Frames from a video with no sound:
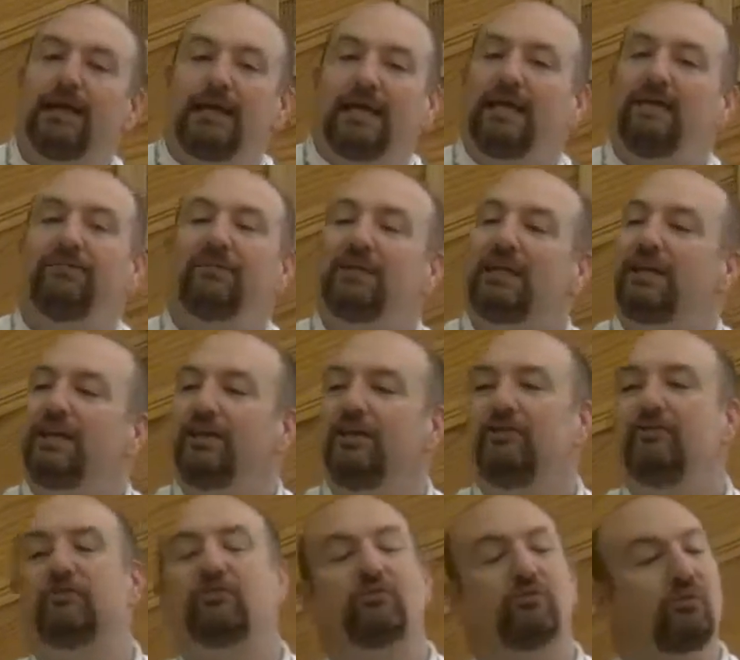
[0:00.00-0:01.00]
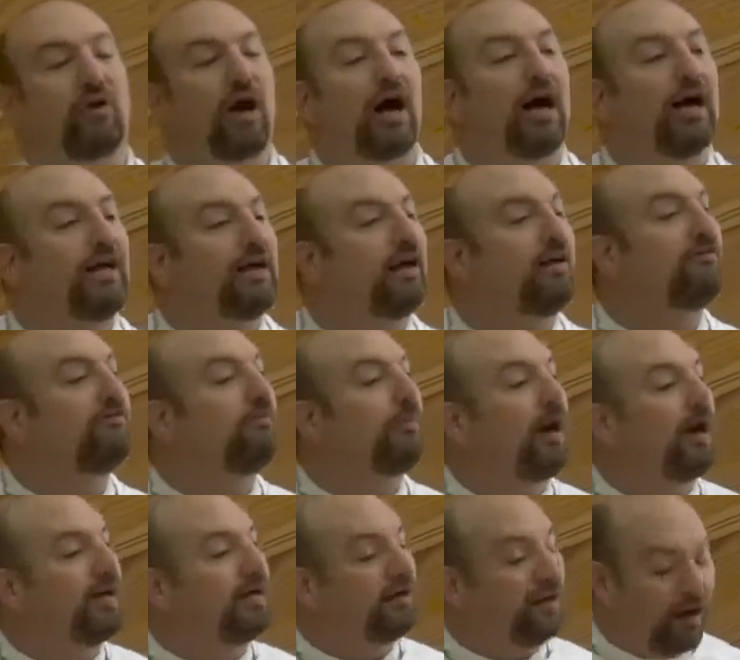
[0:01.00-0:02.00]
Even in his cry of,
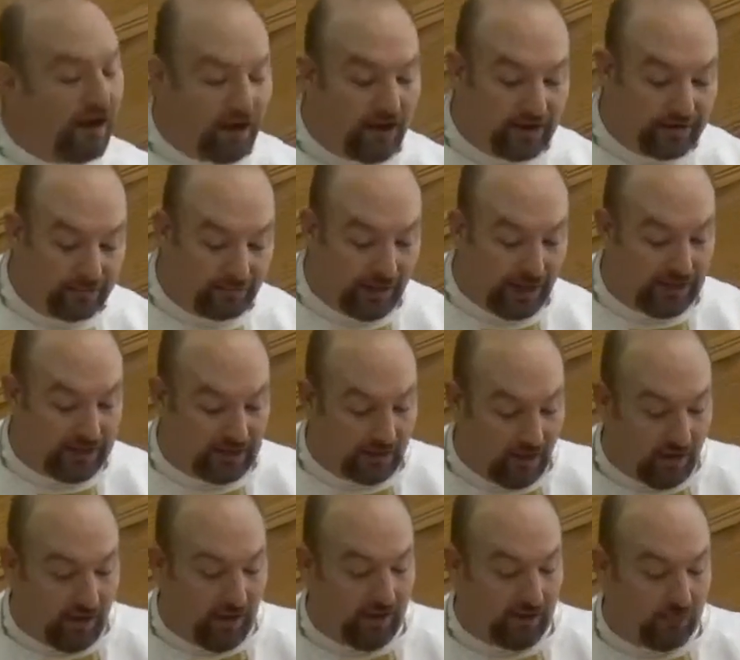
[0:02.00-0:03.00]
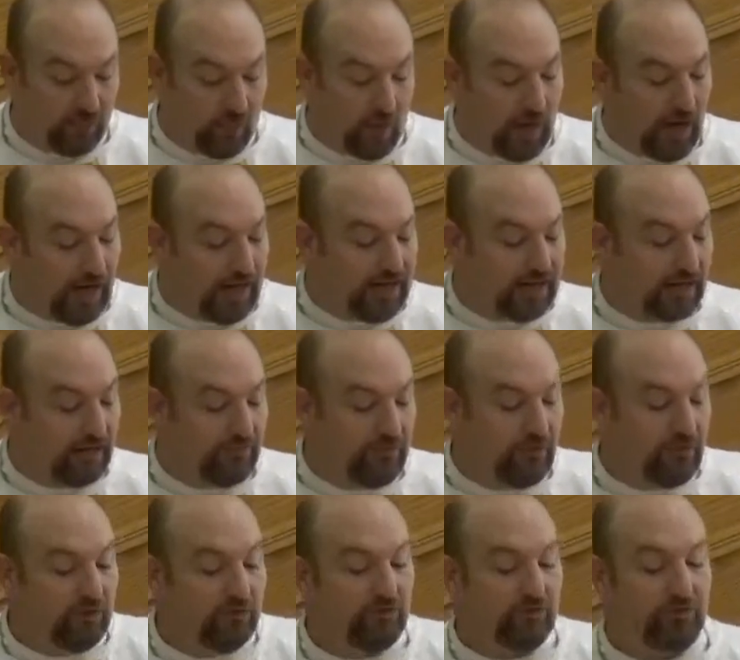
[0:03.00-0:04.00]
"My God, my God, why
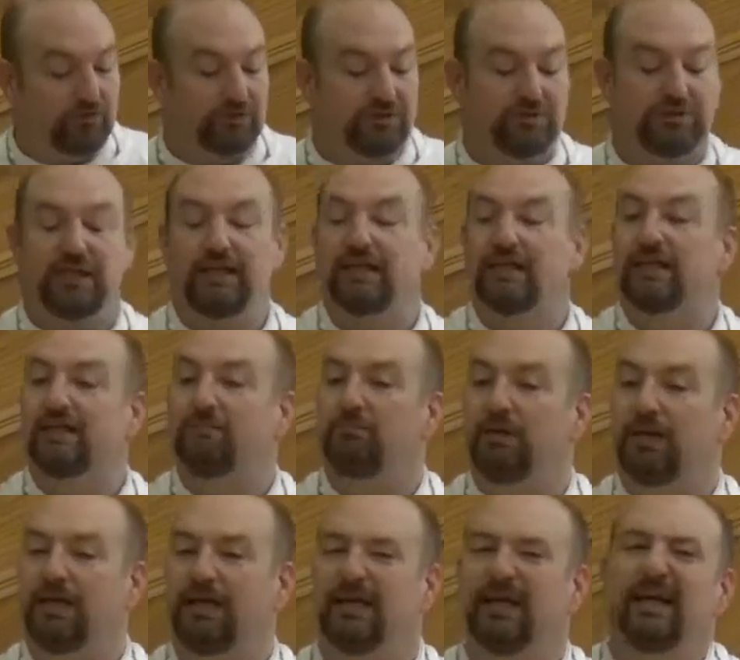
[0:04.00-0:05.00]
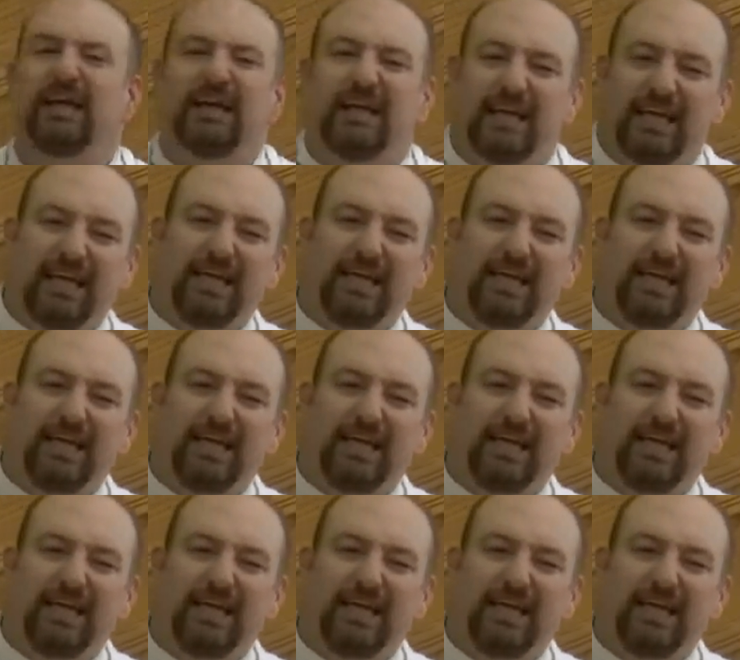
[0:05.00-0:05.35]
have you forsaken me?"